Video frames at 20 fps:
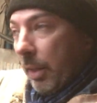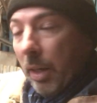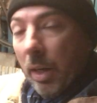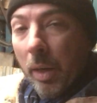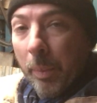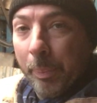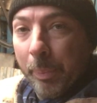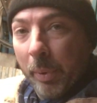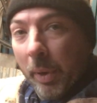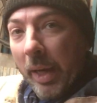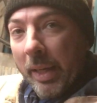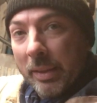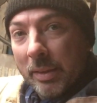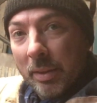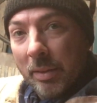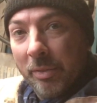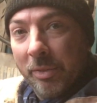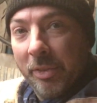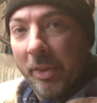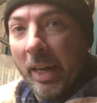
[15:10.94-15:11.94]
uprights
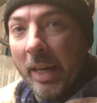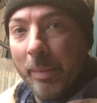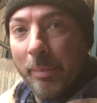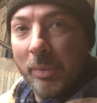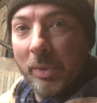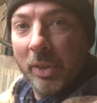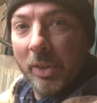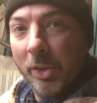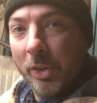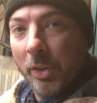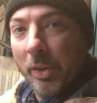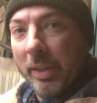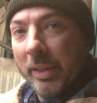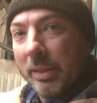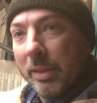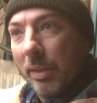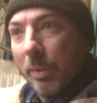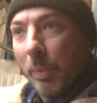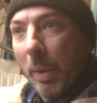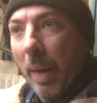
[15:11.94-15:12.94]
and frames and
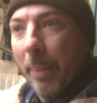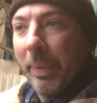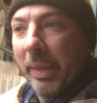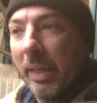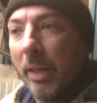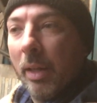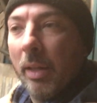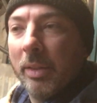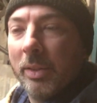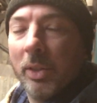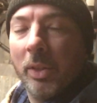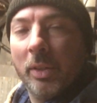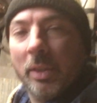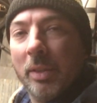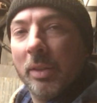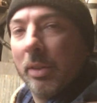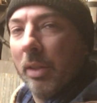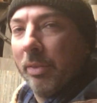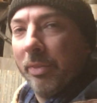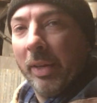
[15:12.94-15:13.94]
joists and webbing and all sorts
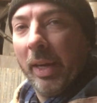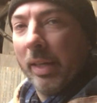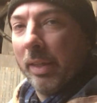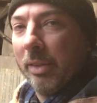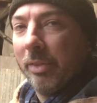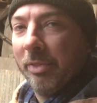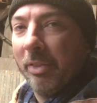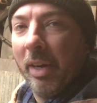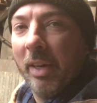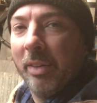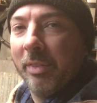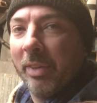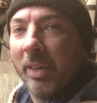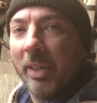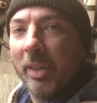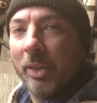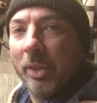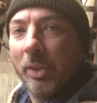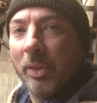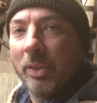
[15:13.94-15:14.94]
of stuff, and it's very,
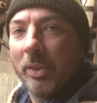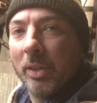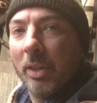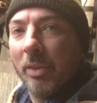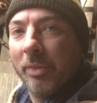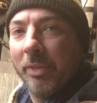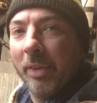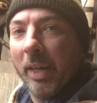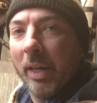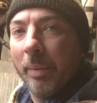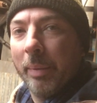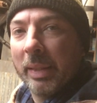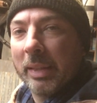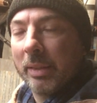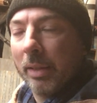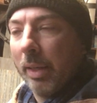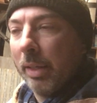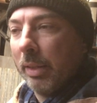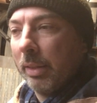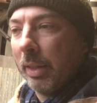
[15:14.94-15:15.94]
very cool stuff. And I'm
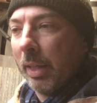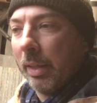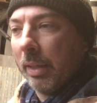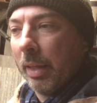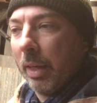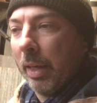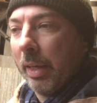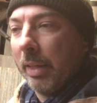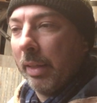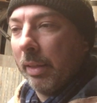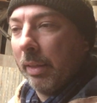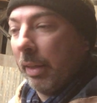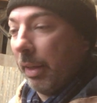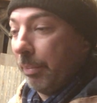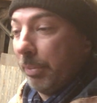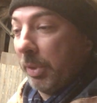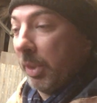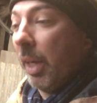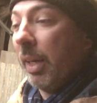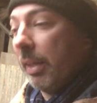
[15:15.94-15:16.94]
excited that I'm
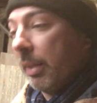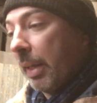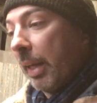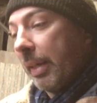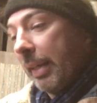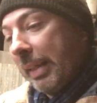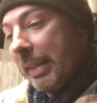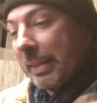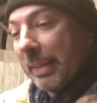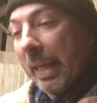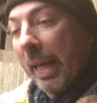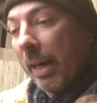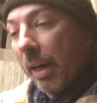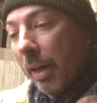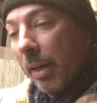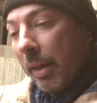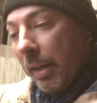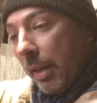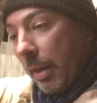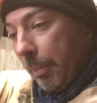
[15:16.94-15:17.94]
excited that he's
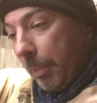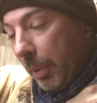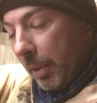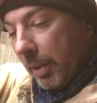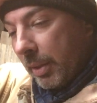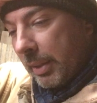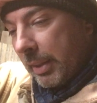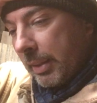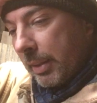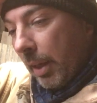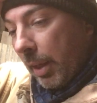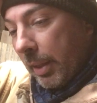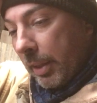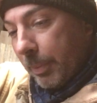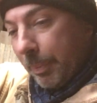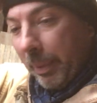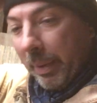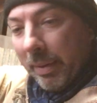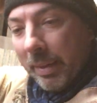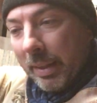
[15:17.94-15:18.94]
there because he's got
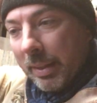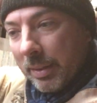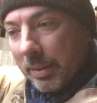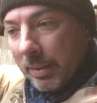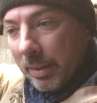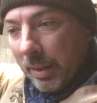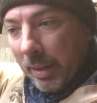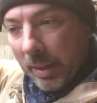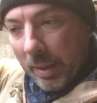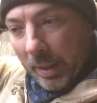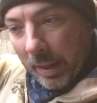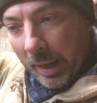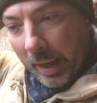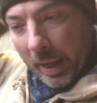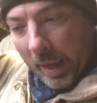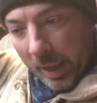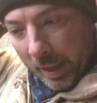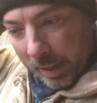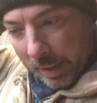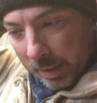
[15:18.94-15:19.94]
experience.
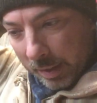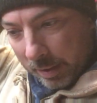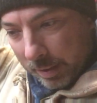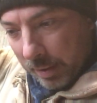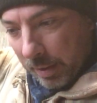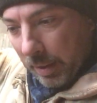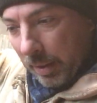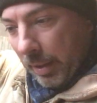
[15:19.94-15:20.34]
And